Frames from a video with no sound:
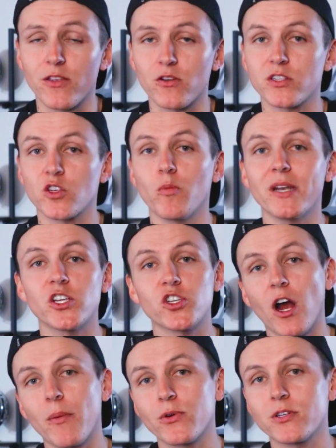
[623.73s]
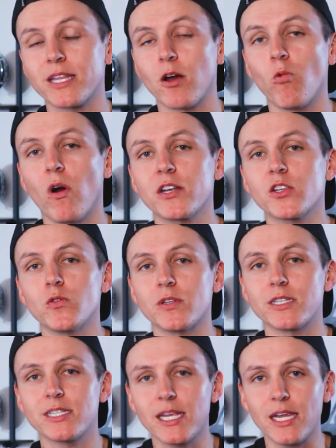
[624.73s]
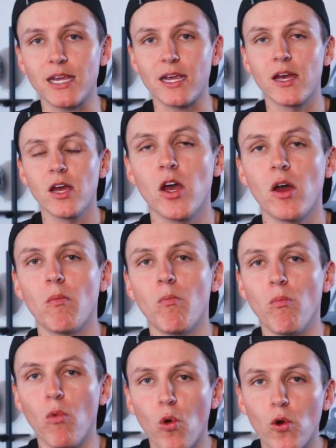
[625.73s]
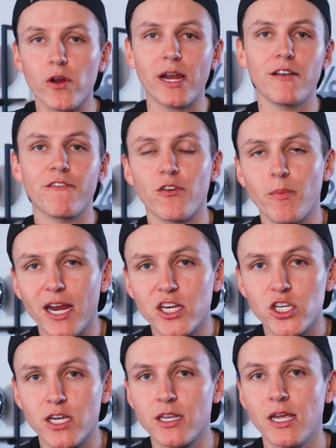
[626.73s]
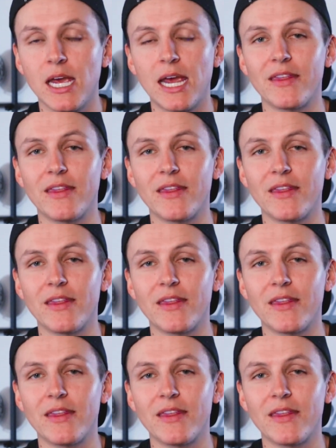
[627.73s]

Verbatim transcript: There's so many shoppers that want to see more information.